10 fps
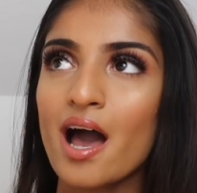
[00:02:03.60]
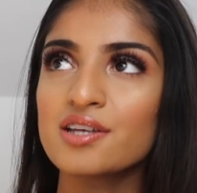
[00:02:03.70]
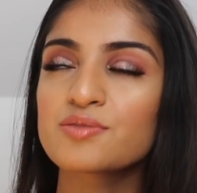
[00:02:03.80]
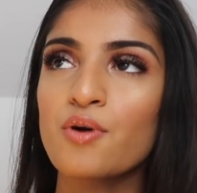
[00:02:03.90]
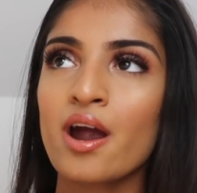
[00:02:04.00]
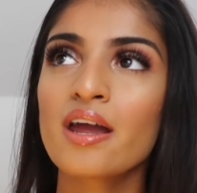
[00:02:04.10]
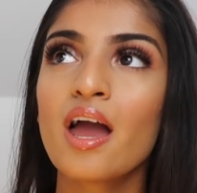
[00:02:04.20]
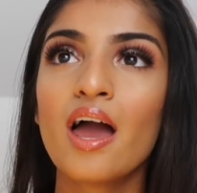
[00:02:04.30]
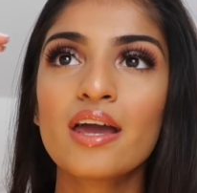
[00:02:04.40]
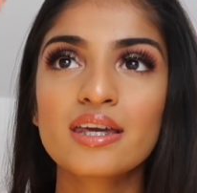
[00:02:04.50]
hairspray
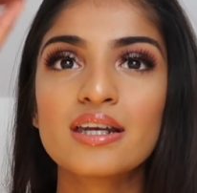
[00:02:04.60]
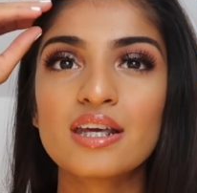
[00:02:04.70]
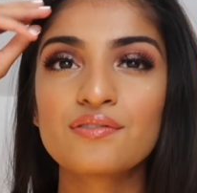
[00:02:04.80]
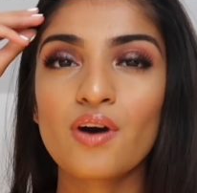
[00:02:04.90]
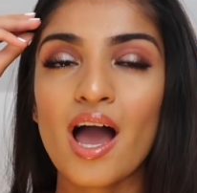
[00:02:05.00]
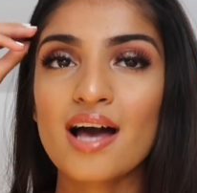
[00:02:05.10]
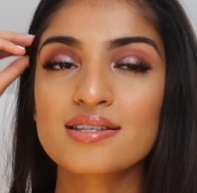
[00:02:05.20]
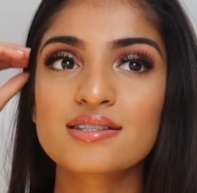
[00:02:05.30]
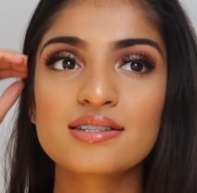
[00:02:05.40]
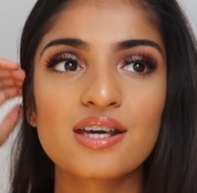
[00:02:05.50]
can leave your
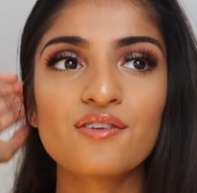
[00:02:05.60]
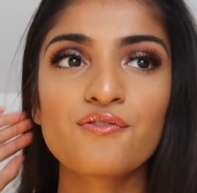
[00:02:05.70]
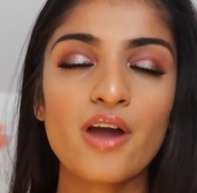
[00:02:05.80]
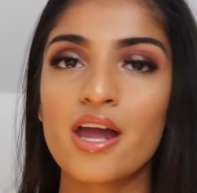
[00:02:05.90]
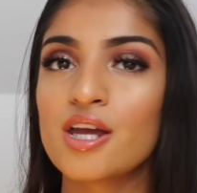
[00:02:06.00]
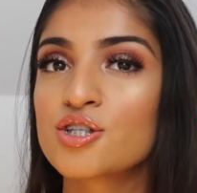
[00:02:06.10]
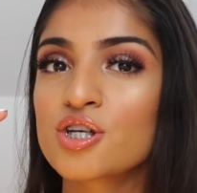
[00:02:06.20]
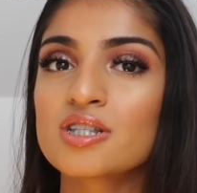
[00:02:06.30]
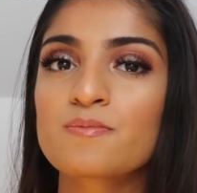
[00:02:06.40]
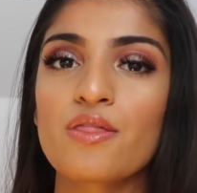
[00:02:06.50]
hair stiff for
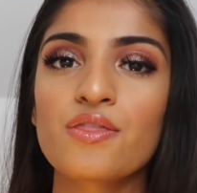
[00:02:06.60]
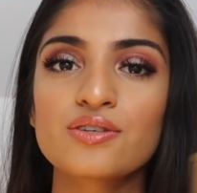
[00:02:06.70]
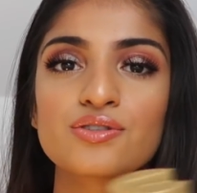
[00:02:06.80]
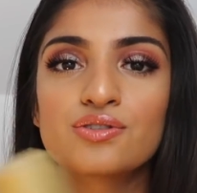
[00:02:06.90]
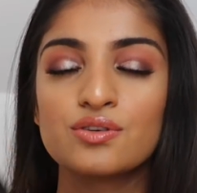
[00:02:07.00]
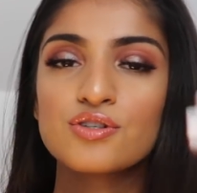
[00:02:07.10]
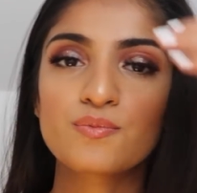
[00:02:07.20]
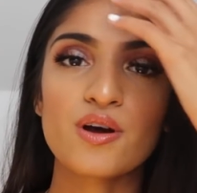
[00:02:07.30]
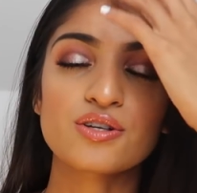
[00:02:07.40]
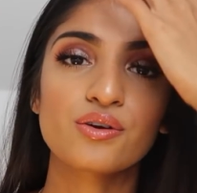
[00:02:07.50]
ages, but this, as soon as
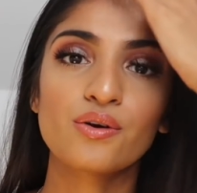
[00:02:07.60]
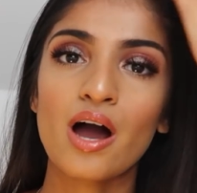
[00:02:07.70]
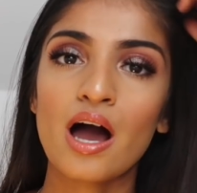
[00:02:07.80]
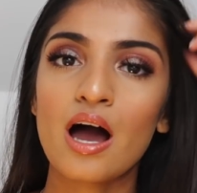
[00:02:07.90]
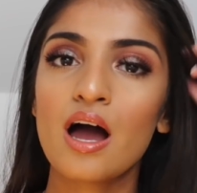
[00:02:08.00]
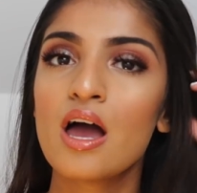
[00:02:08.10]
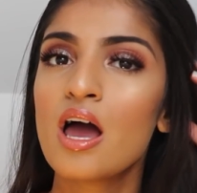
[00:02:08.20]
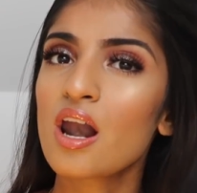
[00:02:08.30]
you brush out your hair,